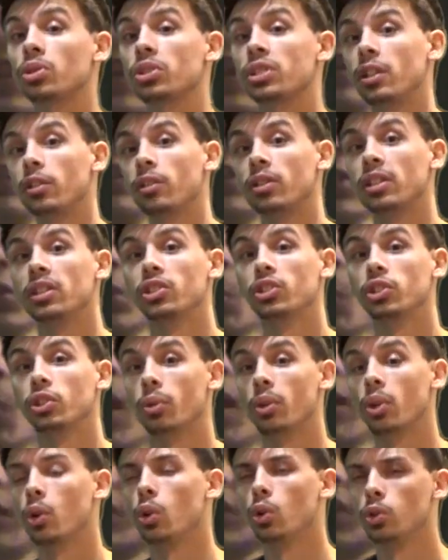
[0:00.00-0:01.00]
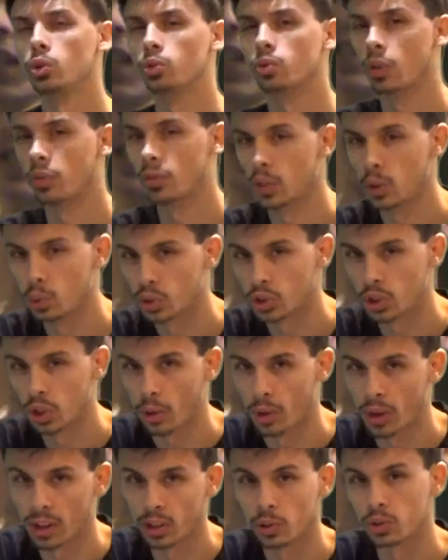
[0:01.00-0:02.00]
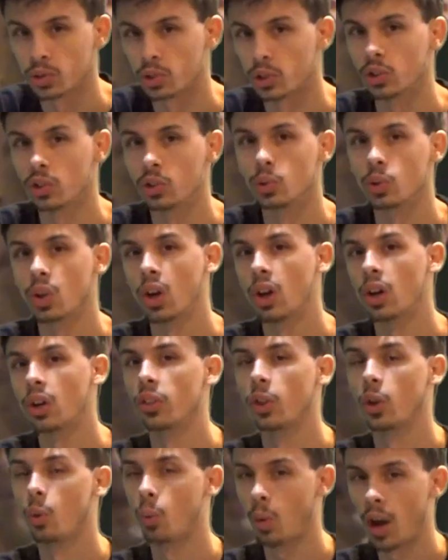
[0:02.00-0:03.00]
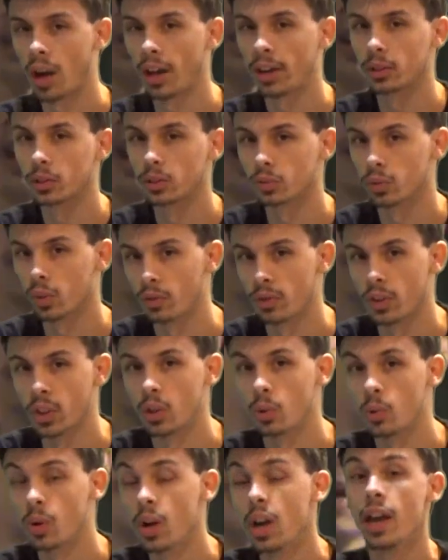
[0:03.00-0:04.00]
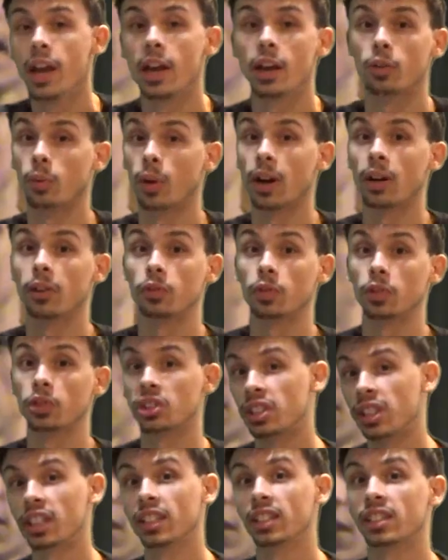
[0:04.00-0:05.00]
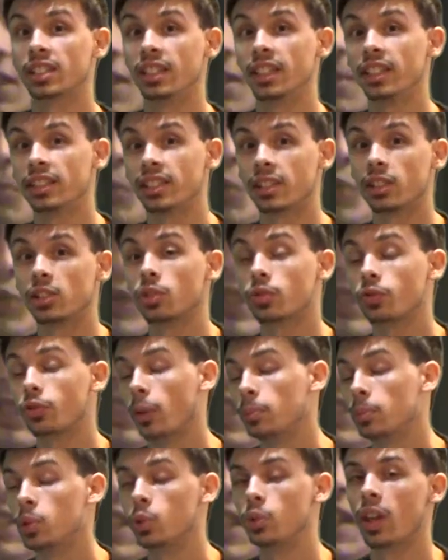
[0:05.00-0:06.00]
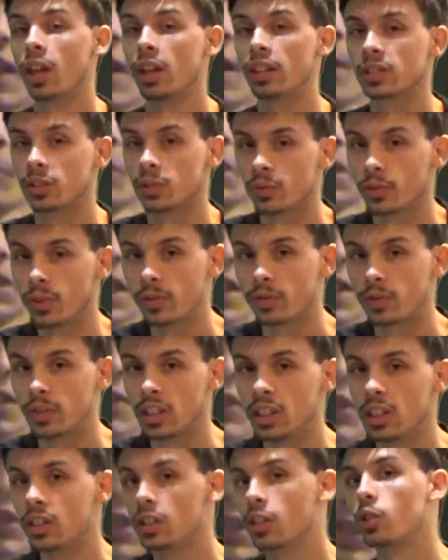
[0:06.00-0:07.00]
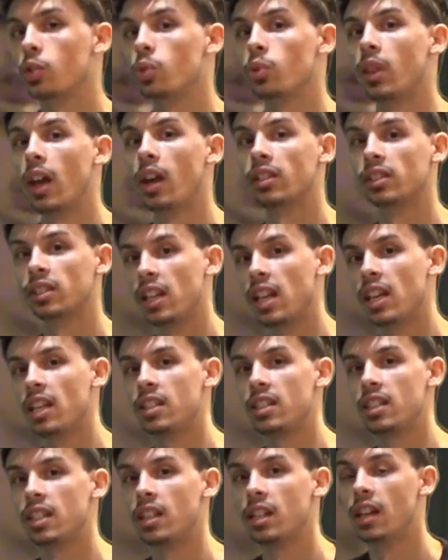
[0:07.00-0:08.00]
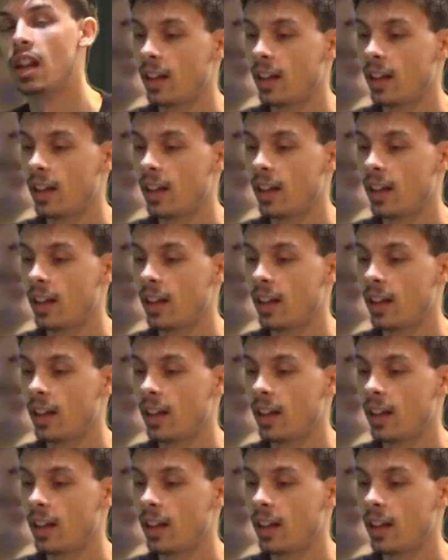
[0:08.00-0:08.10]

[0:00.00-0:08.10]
series to an old review show I used to do called The Wild Review. It ran for 6 seasons from 2015 to 2018,